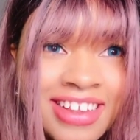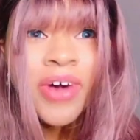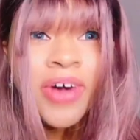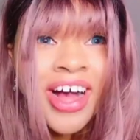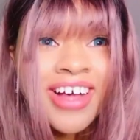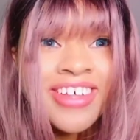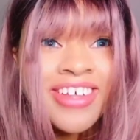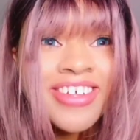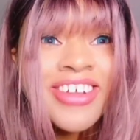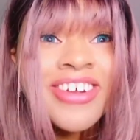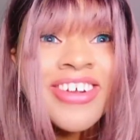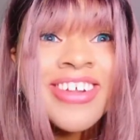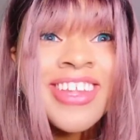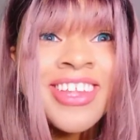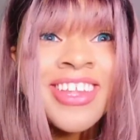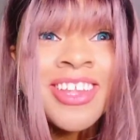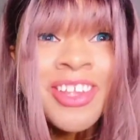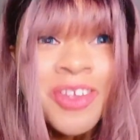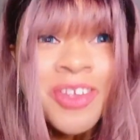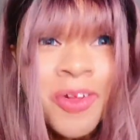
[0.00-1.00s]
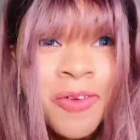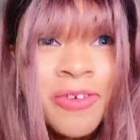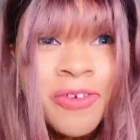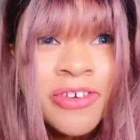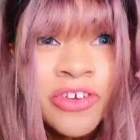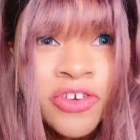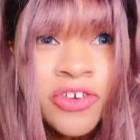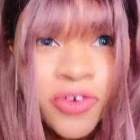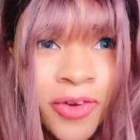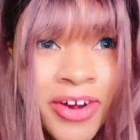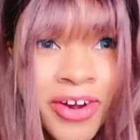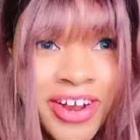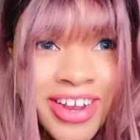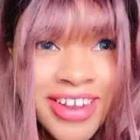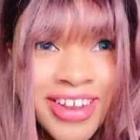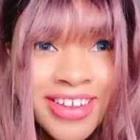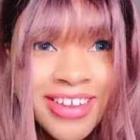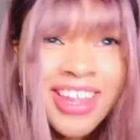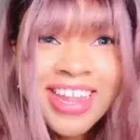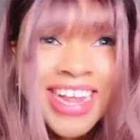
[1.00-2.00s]
Wow, you're so short.
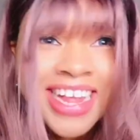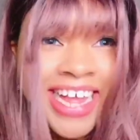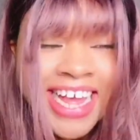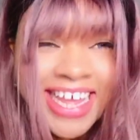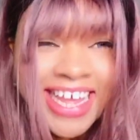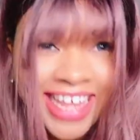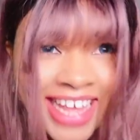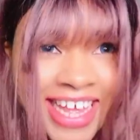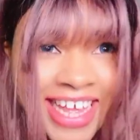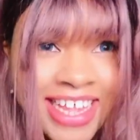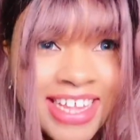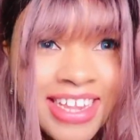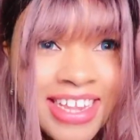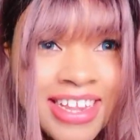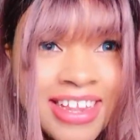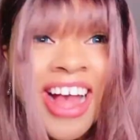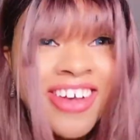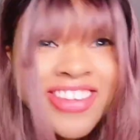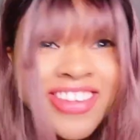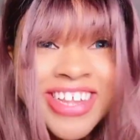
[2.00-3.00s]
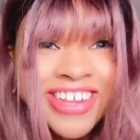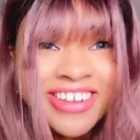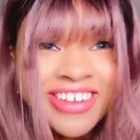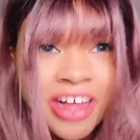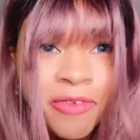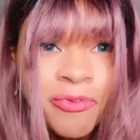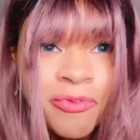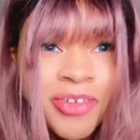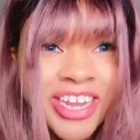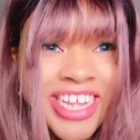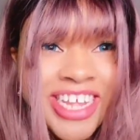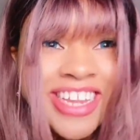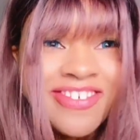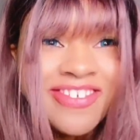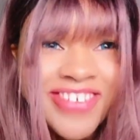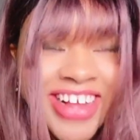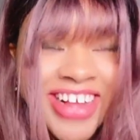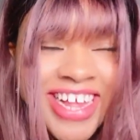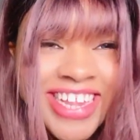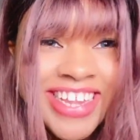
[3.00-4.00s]
Look like a kid. I want
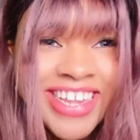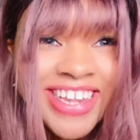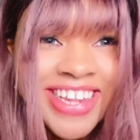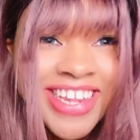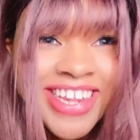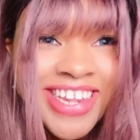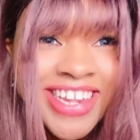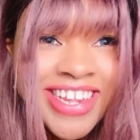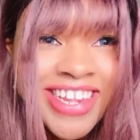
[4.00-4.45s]
Japanese friends.